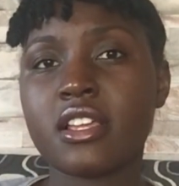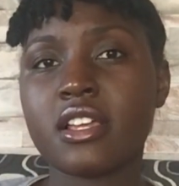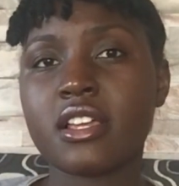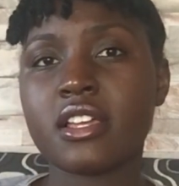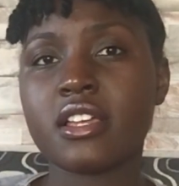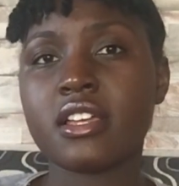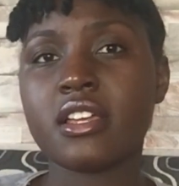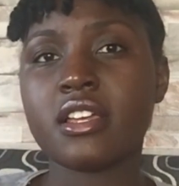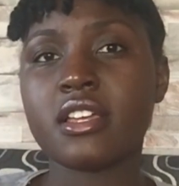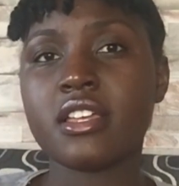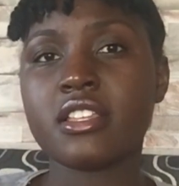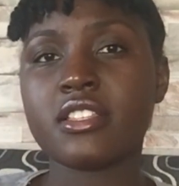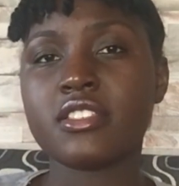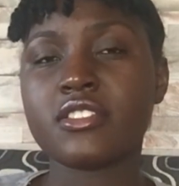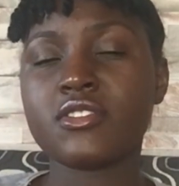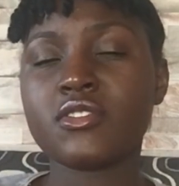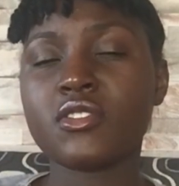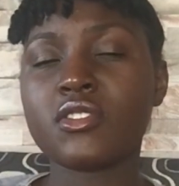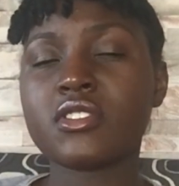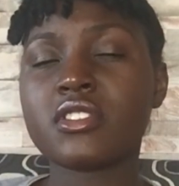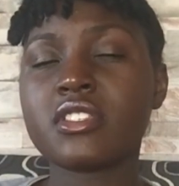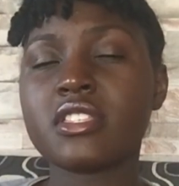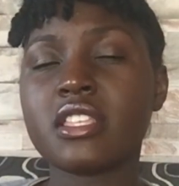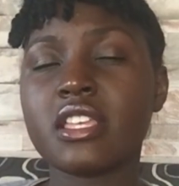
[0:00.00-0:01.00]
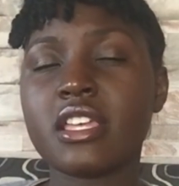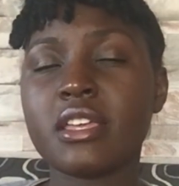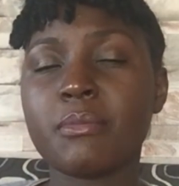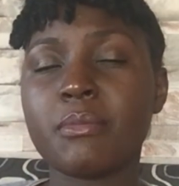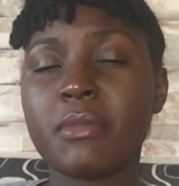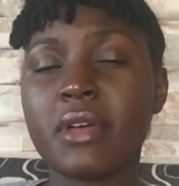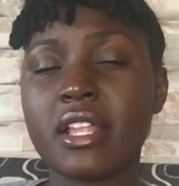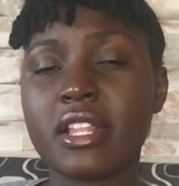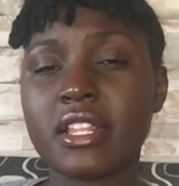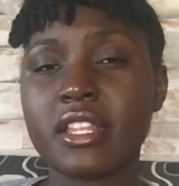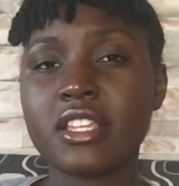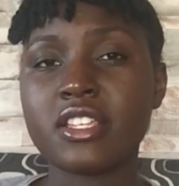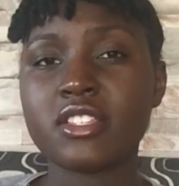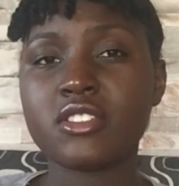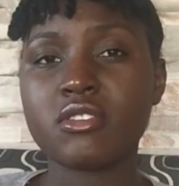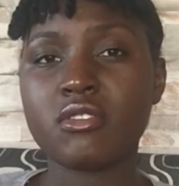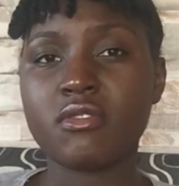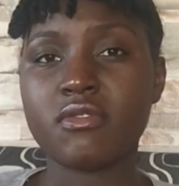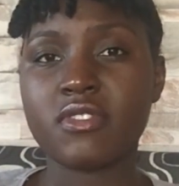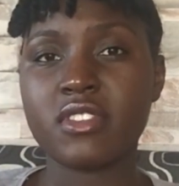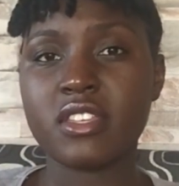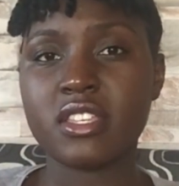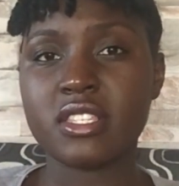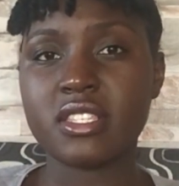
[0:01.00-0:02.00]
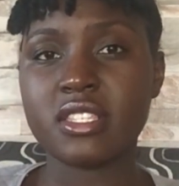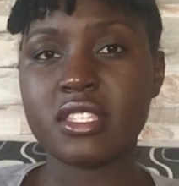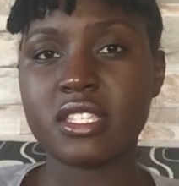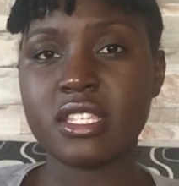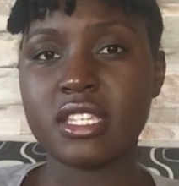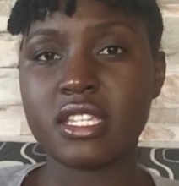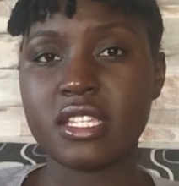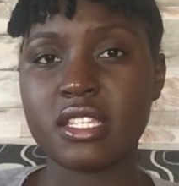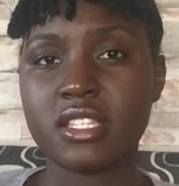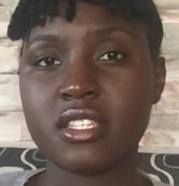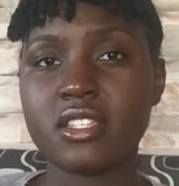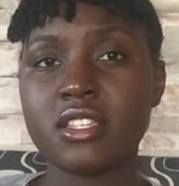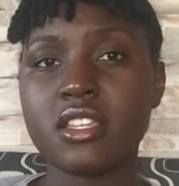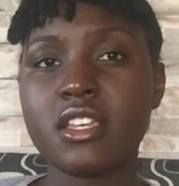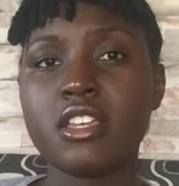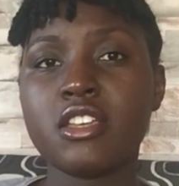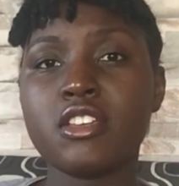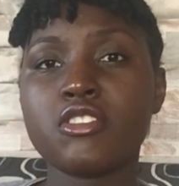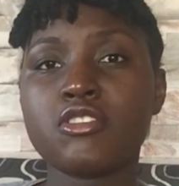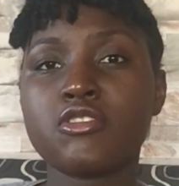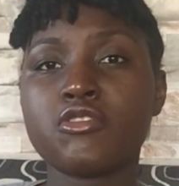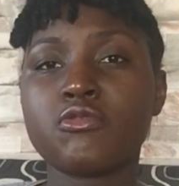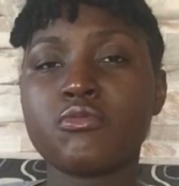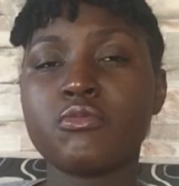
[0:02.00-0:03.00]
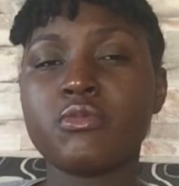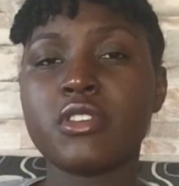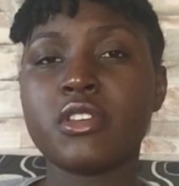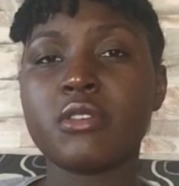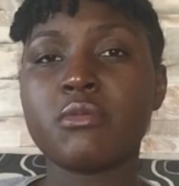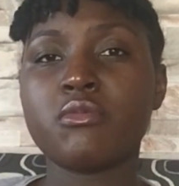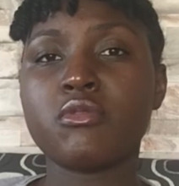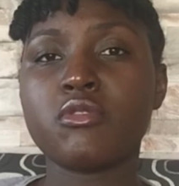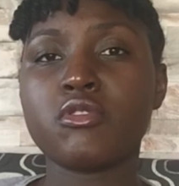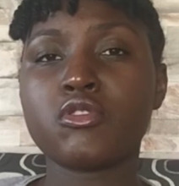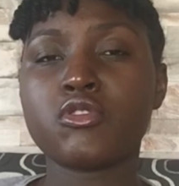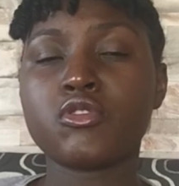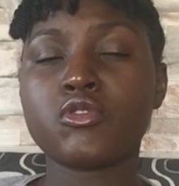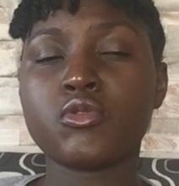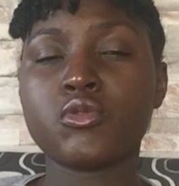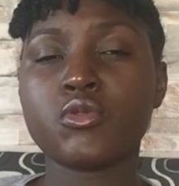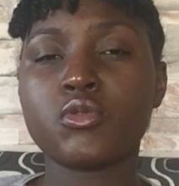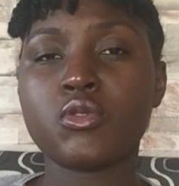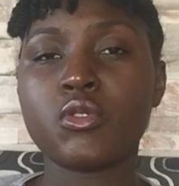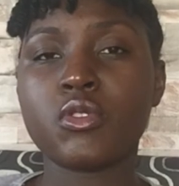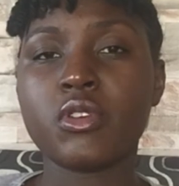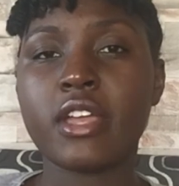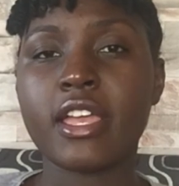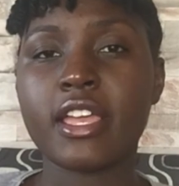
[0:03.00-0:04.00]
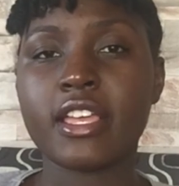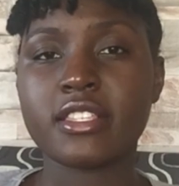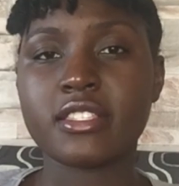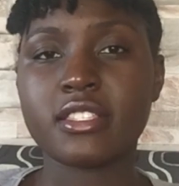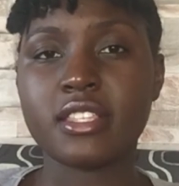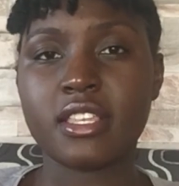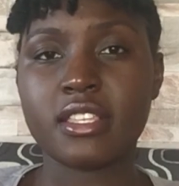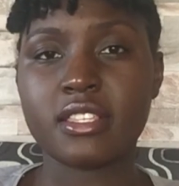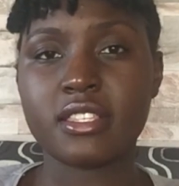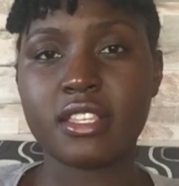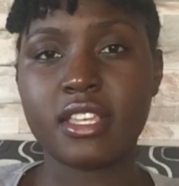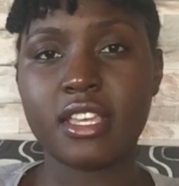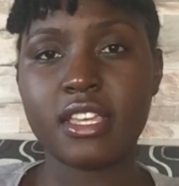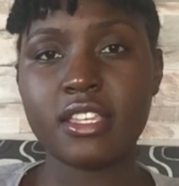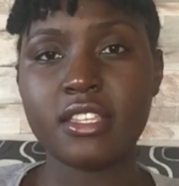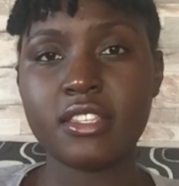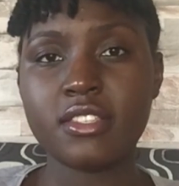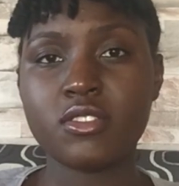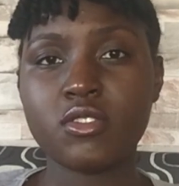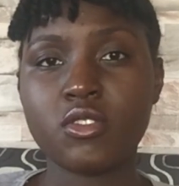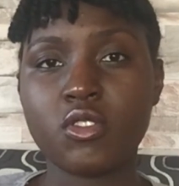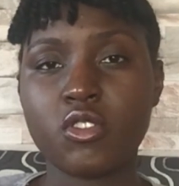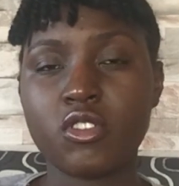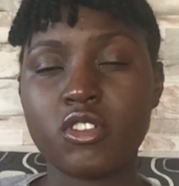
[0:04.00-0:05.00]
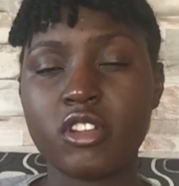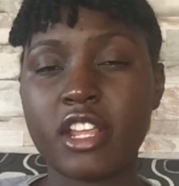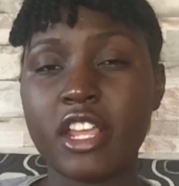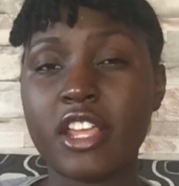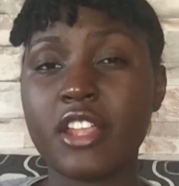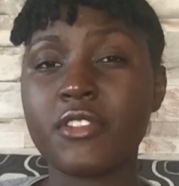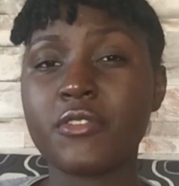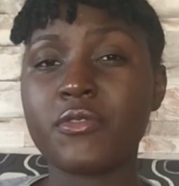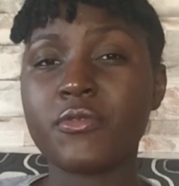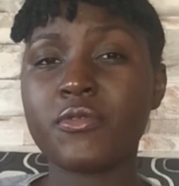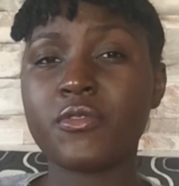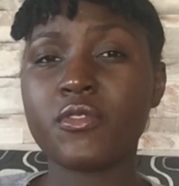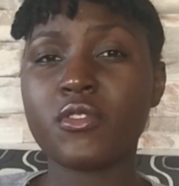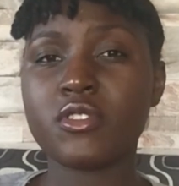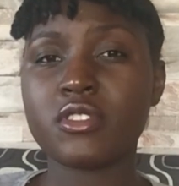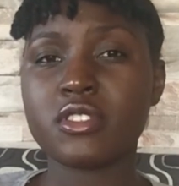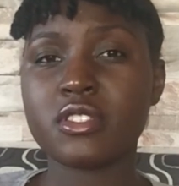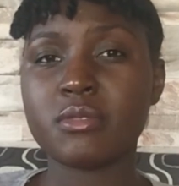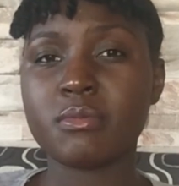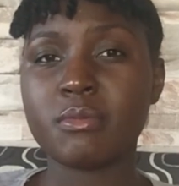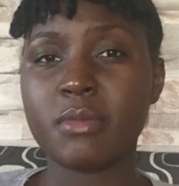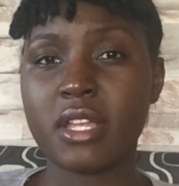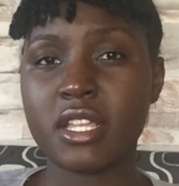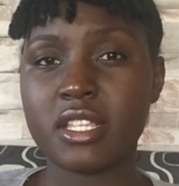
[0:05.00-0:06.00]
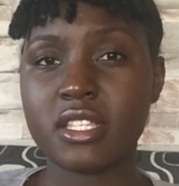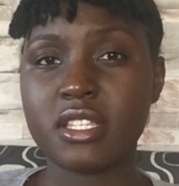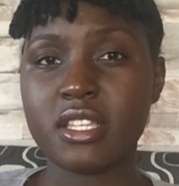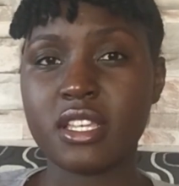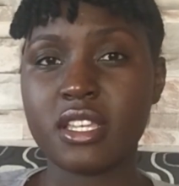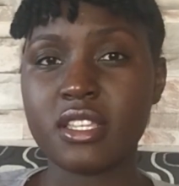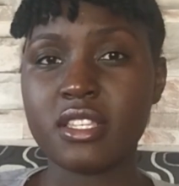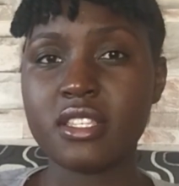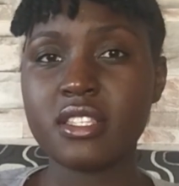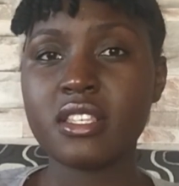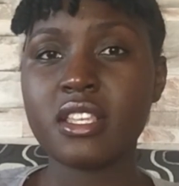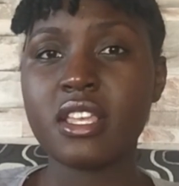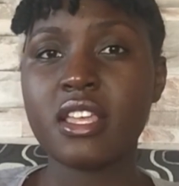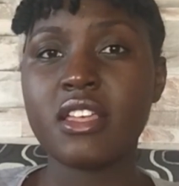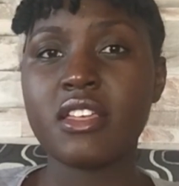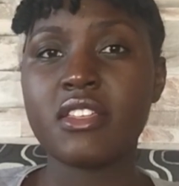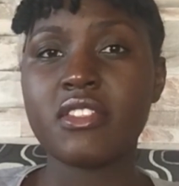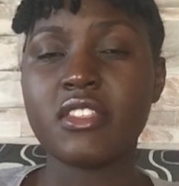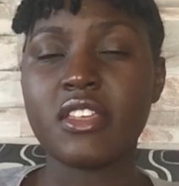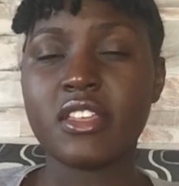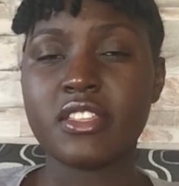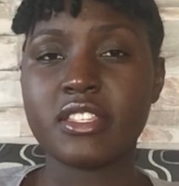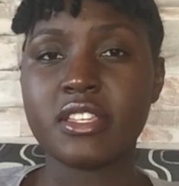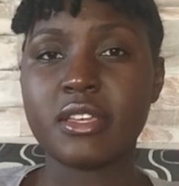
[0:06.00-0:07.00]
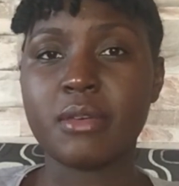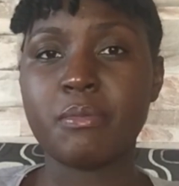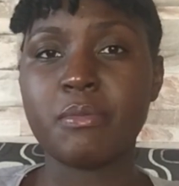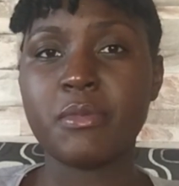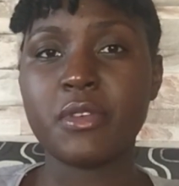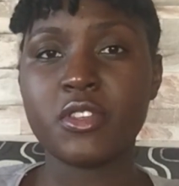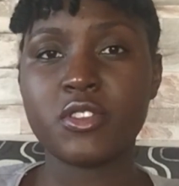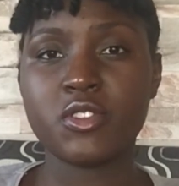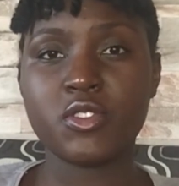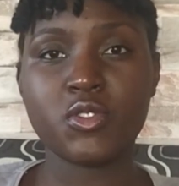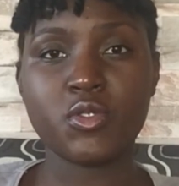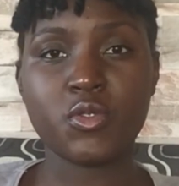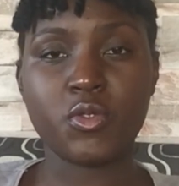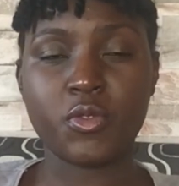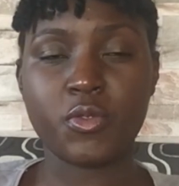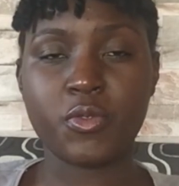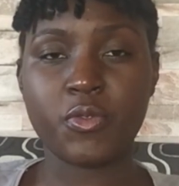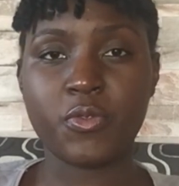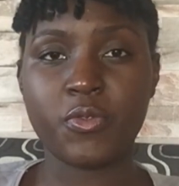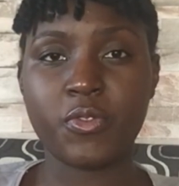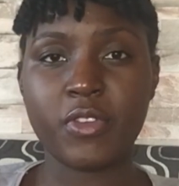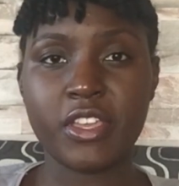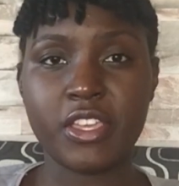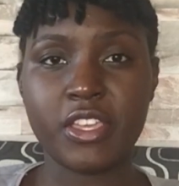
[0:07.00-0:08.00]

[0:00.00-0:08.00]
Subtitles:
it's not the mandate of the state to be able to exercise or enforce matters that are based on faith.